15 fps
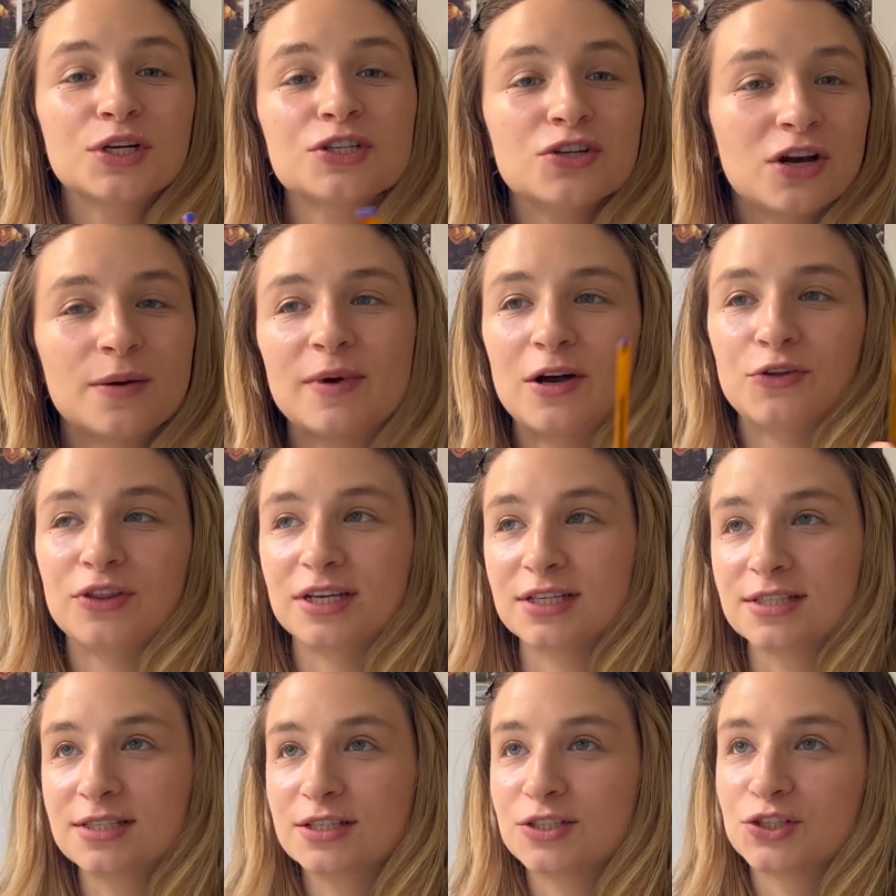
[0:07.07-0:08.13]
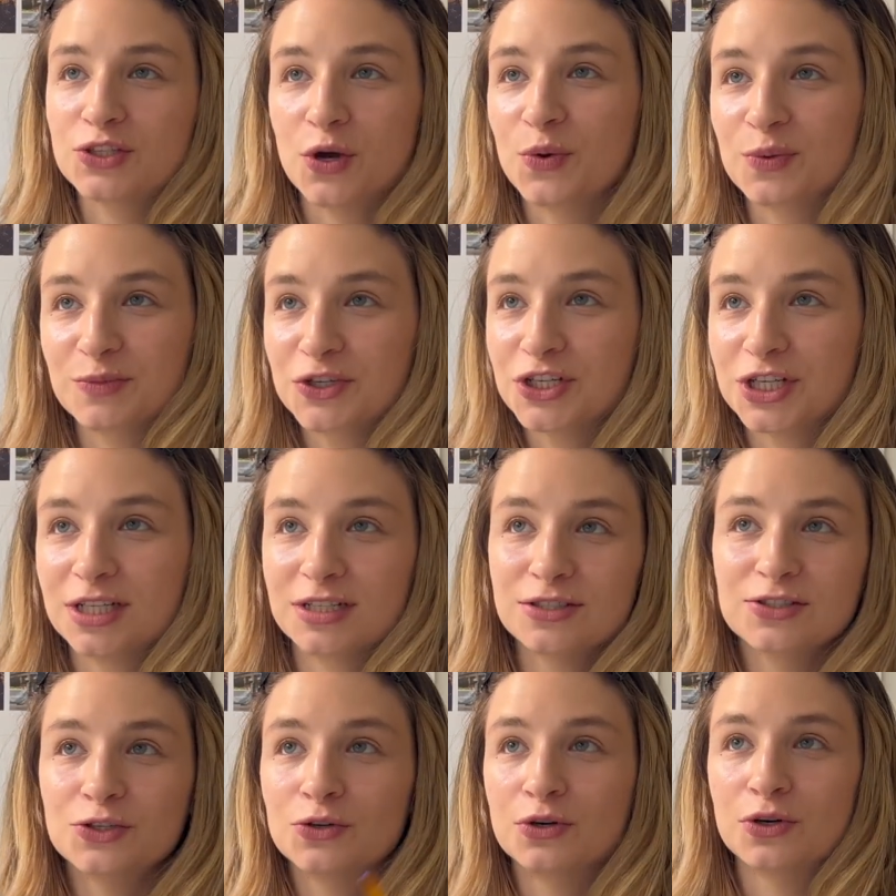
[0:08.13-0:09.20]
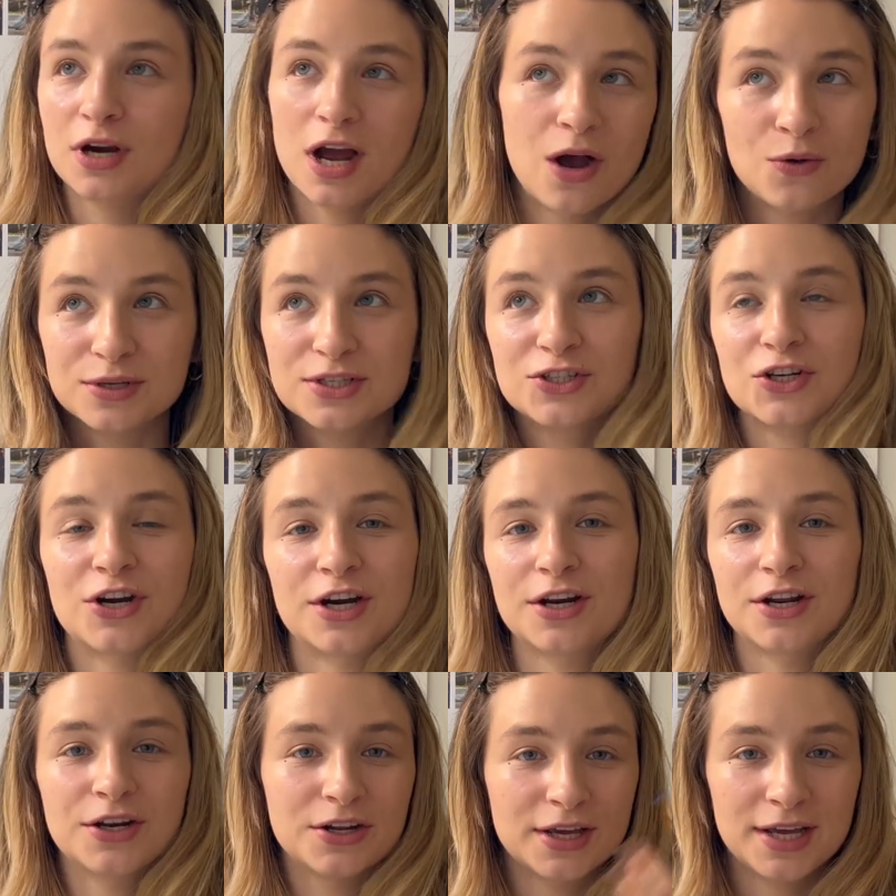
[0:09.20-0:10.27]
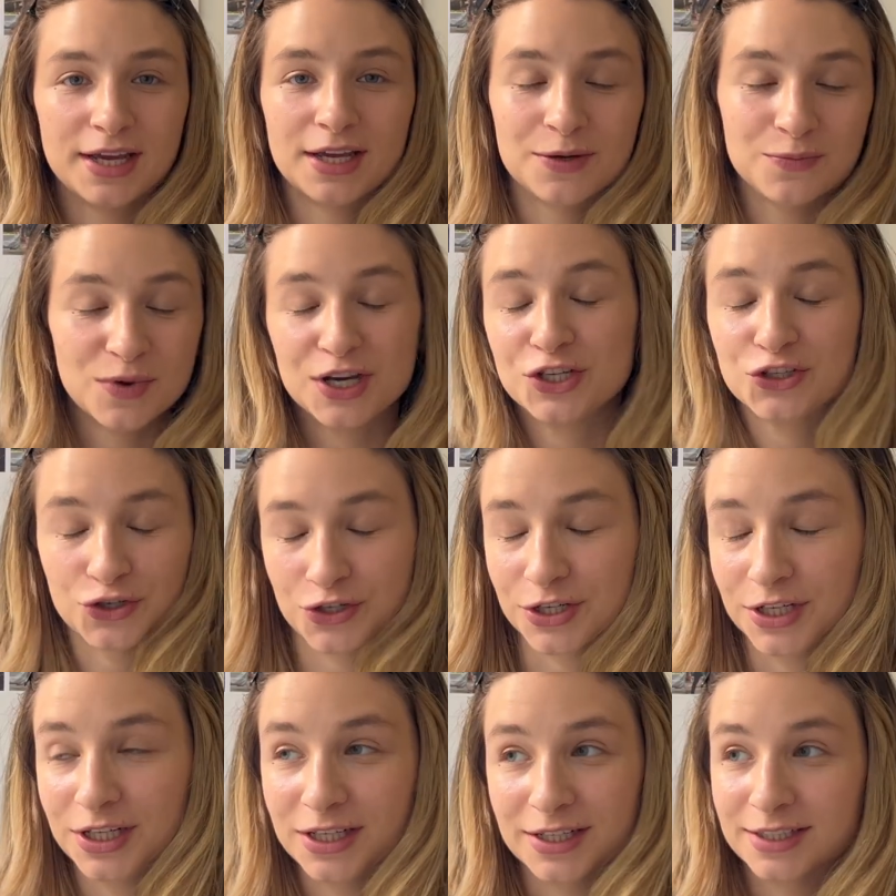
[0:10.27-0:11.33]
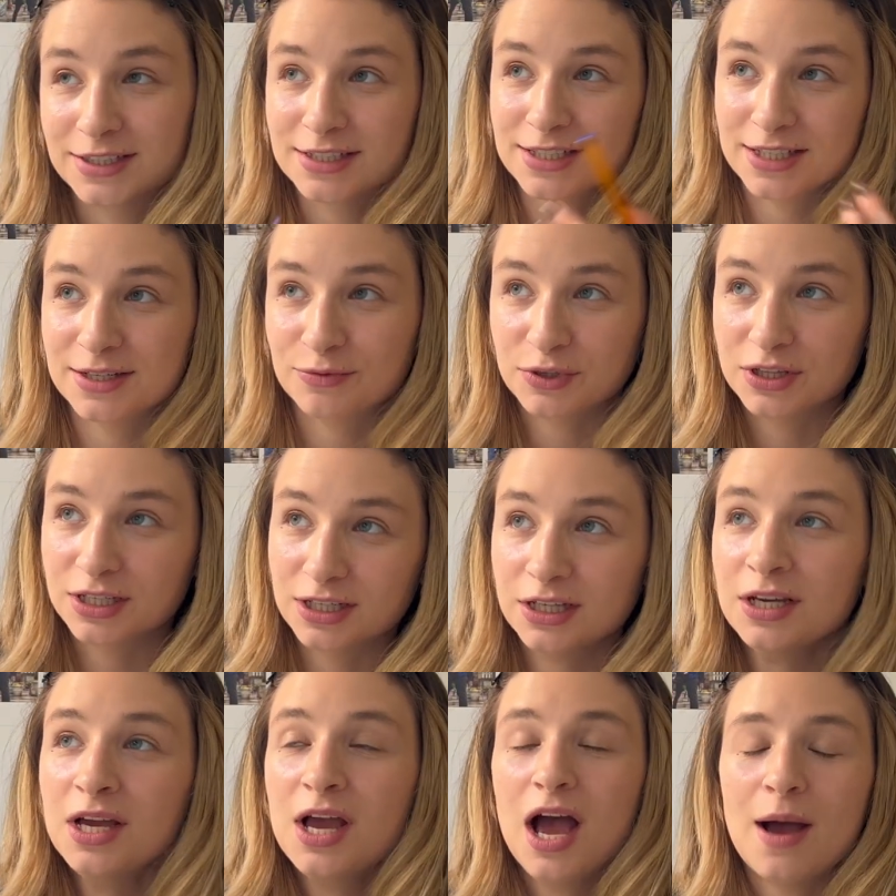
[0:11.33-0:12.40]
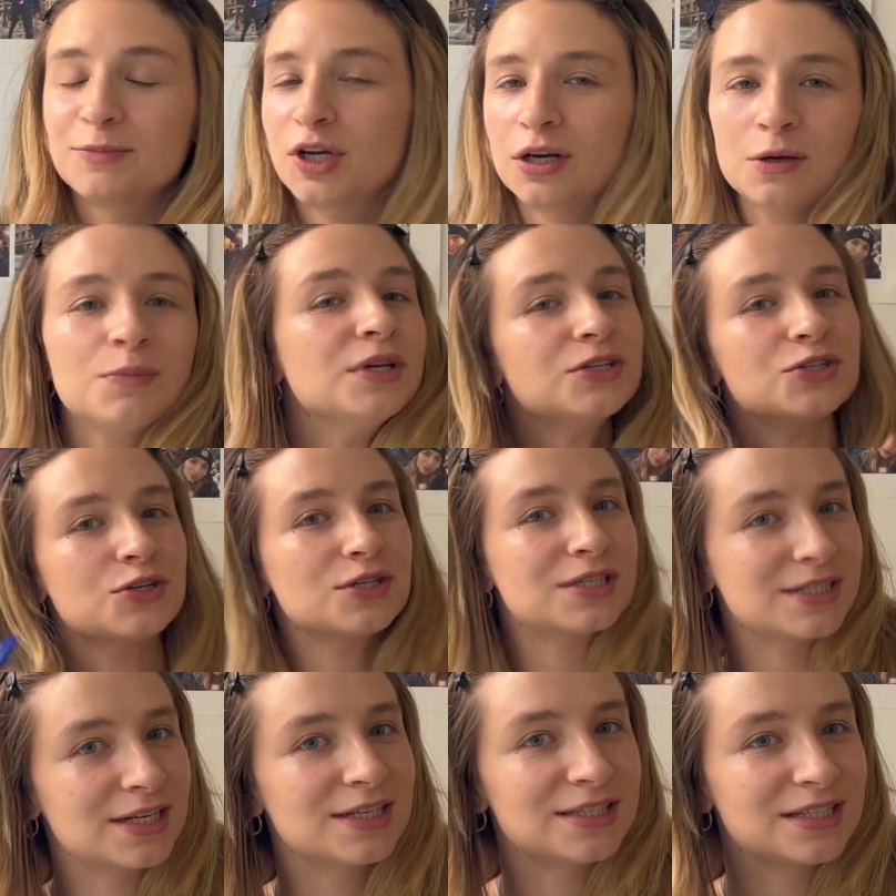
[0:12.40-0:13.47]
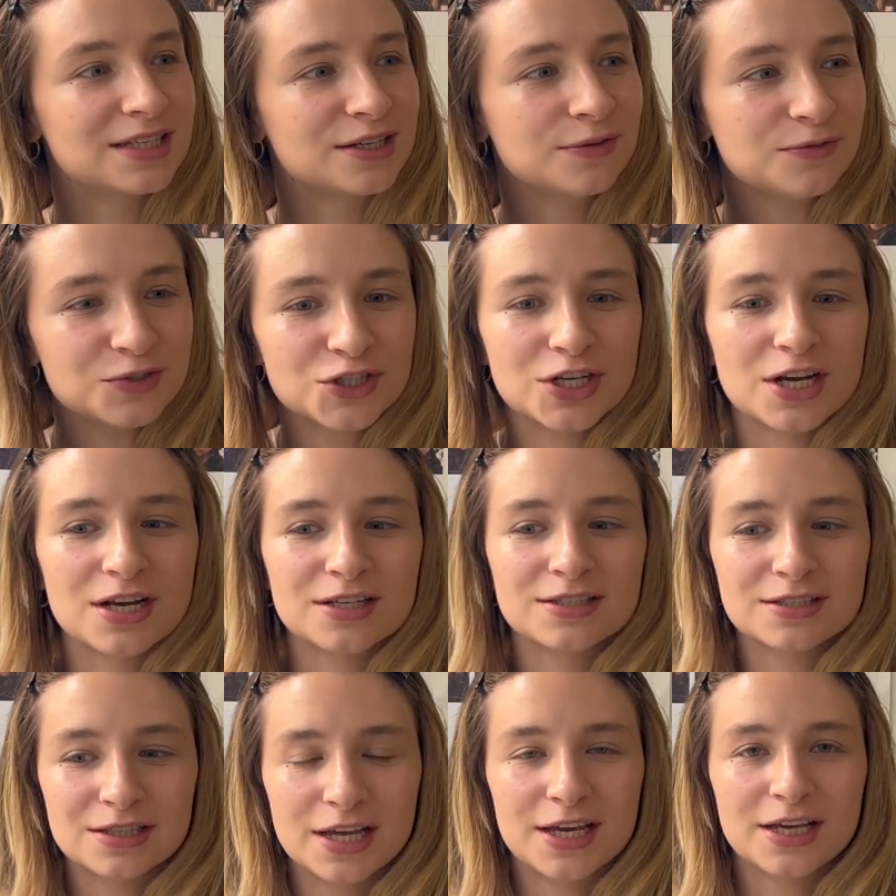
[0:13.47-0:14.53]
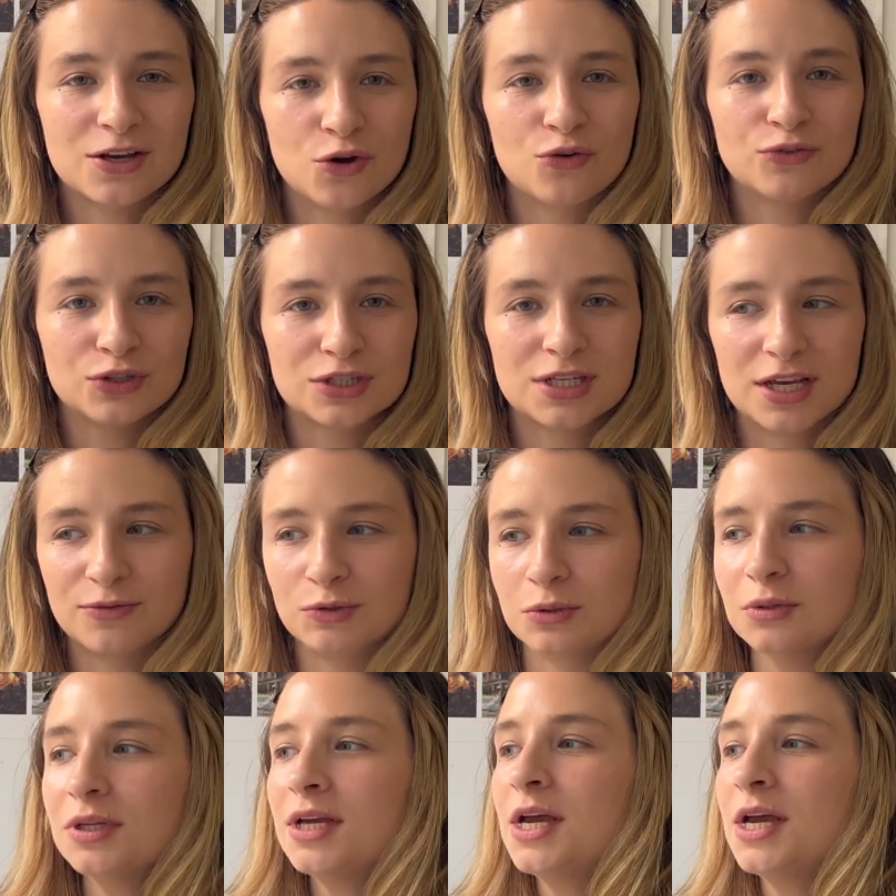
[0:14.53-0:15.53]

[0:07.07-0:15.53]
to talk about this sewing machines or how I started and my journey and everything. I'm gonna be too extensive, just like over the table.